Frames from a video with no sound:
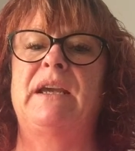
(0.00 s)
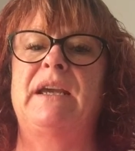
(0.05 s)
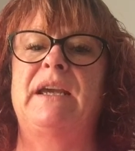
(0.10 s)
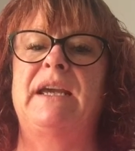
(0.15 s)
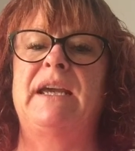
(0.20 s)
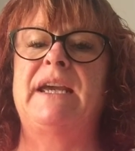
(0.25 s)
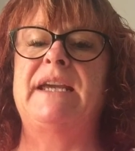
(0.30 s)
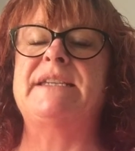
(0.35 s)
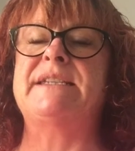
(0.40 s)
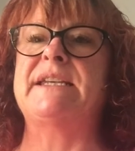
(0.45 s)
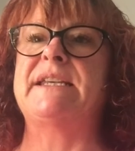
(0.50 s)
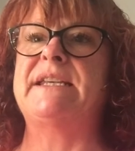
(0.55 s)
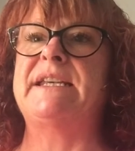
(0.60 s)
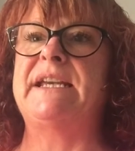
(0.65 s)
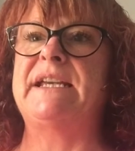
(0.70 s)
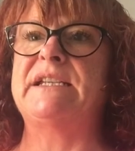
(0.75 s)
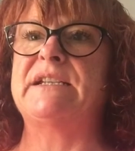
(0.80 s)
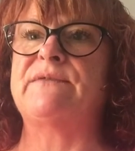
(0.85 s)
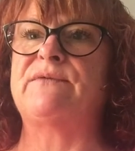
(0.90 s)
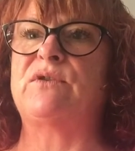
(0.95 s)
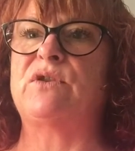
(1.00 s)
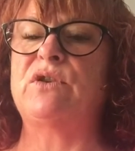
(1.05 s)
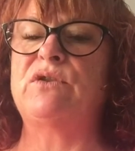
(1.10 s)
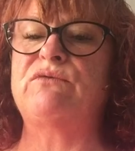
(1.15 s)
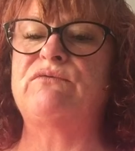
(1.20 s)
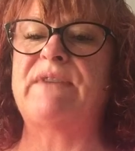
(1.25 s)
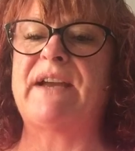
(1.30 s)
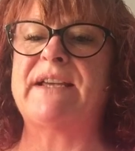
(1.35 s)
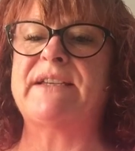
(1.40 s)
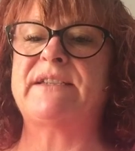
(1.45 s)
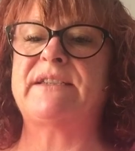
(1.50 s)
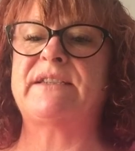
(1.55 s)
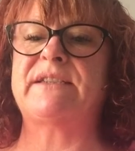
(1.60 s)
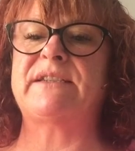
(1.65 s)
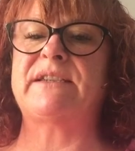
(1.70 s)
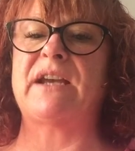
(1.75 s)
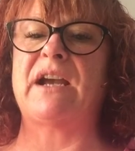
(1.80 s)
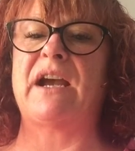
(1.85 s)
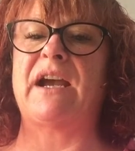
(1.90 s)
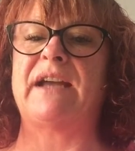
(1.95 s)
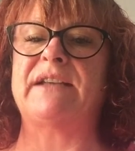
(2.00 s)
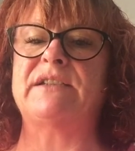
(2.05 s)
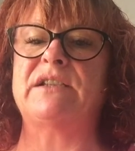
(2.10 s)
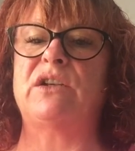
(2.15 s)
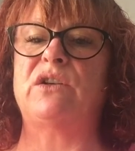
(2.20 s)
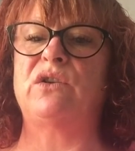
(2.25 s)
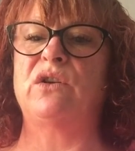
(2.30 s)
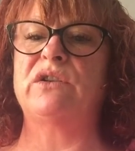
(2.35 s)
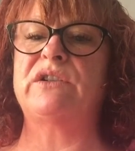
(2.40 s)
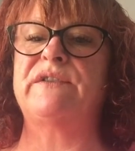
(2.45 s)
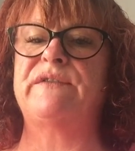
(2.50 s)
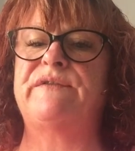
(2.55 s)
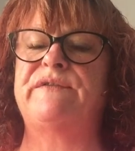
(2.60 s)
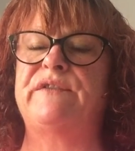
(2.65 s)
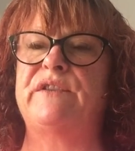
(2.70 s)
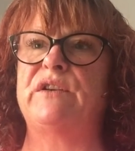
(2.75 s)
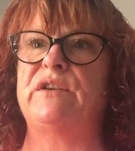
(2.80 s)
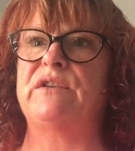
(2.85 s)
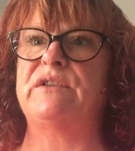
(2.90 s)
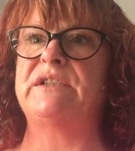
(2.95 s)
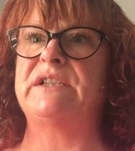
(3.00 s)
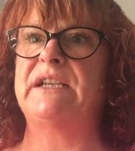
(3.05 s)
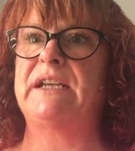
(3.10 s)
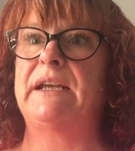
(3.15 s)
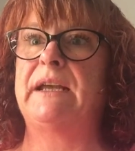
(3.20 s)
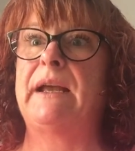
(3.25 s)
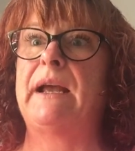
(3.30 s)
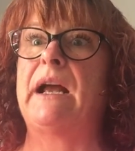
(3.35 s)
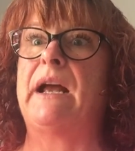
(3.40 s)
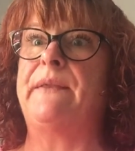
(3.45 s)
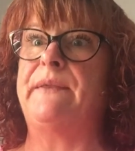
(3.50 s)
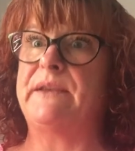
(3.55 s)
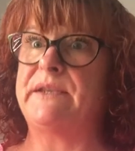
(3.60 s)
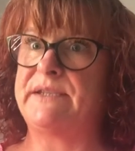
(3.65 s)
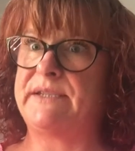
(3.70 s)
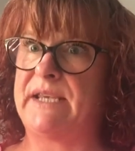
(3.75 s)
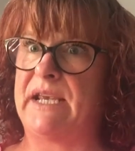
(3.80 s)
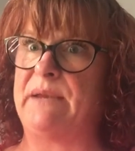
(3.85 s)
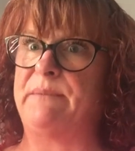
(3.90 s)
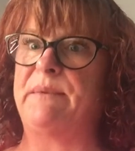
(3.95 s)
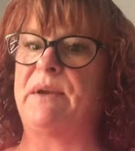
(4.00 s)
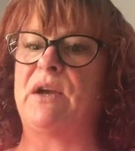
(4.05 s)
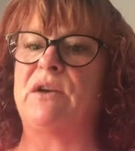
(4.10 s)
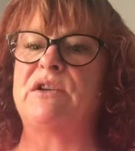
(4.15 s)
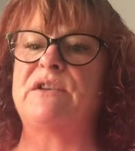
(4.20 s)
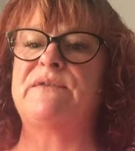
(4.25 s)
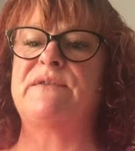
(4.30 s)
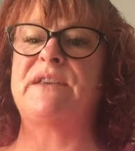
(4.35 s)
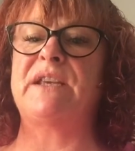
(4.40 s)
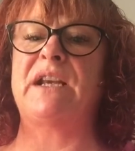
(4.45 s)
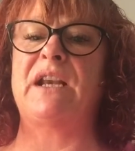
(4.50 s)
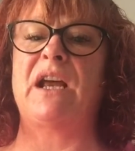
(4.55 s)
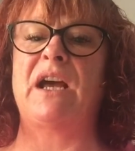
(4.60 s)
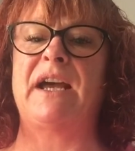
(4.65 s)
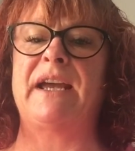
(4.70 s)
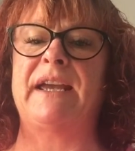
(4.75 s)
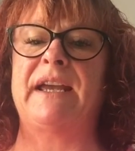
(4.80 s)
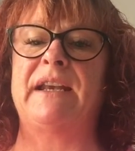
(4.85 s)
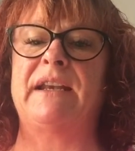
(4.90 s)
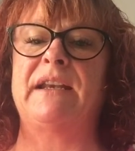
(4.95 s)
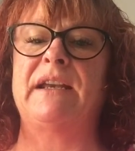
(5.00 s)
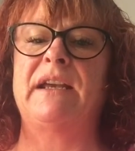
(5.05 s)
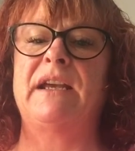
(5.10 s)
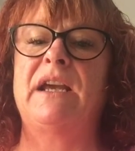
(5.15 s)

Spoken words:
He's in need of good rest, sir, and a lot of food, and the same goes for the lion.